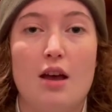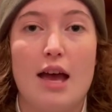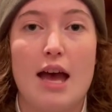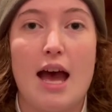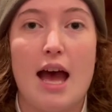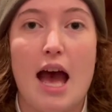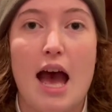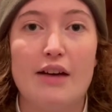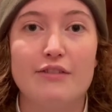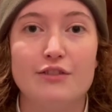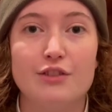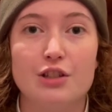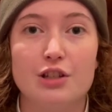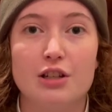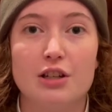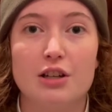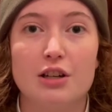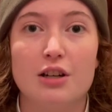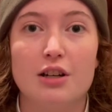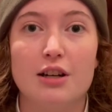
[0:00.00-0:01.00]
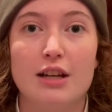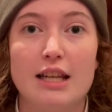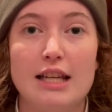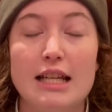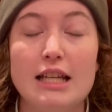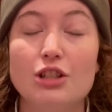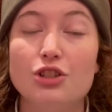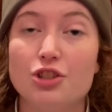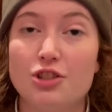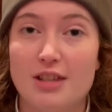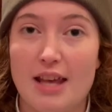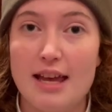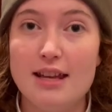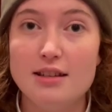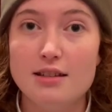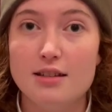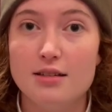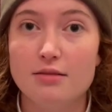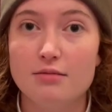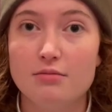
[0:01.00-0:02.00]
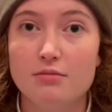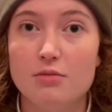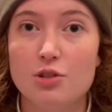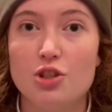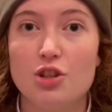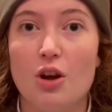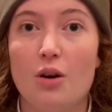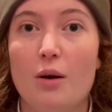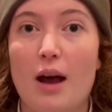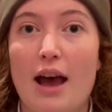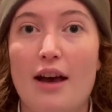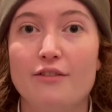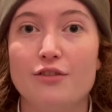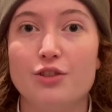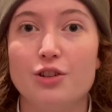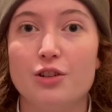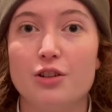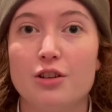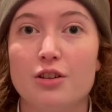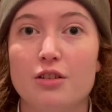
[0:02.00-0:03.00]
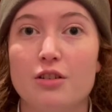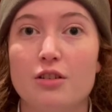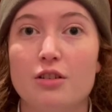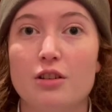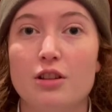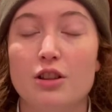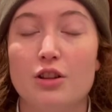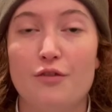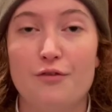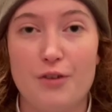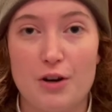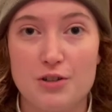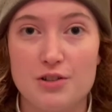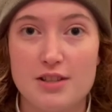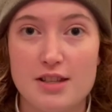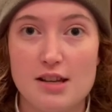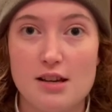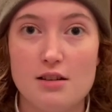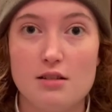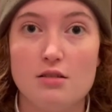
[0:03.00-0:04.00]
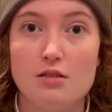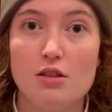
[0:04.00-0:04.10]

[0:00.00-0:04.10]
after each set. So after the first set,